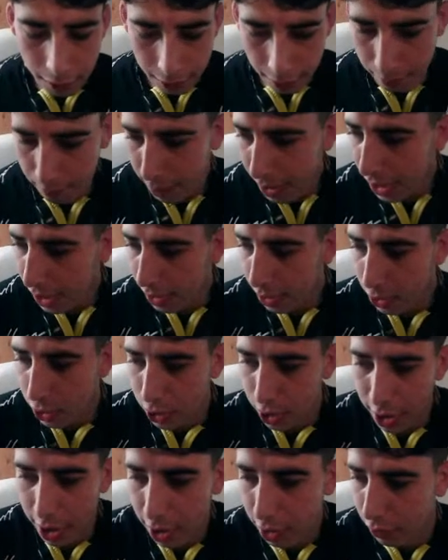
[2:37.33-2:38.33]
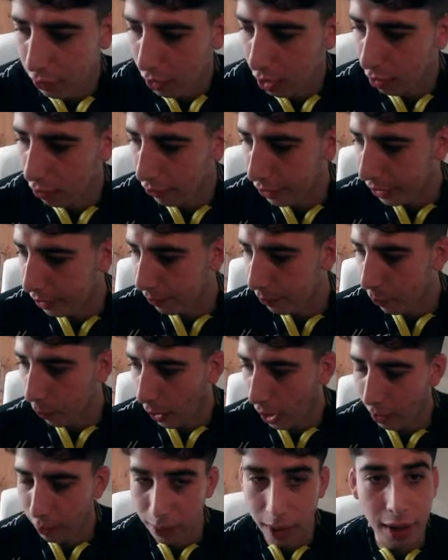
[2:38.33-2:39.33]
the man that genetics forgot Ryan.
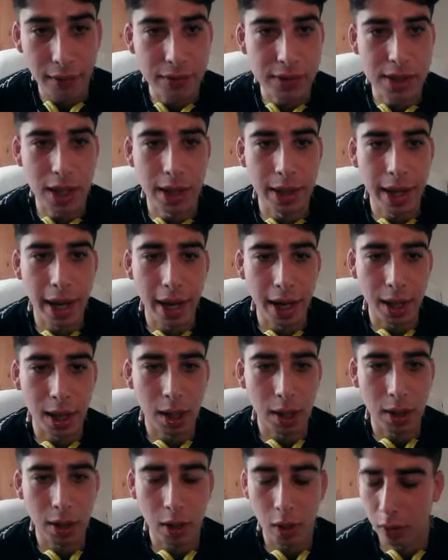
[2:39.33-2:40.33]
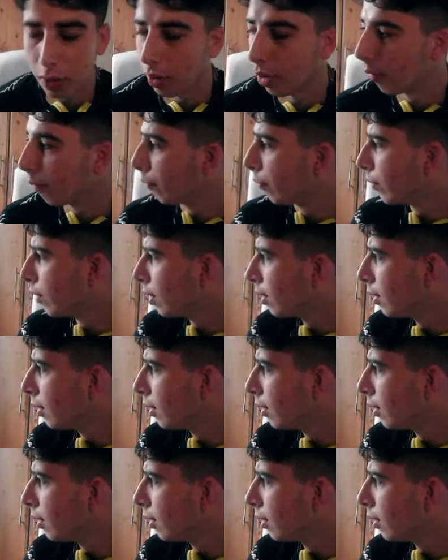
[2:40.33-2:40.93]
Wow, haven't said that in a long time.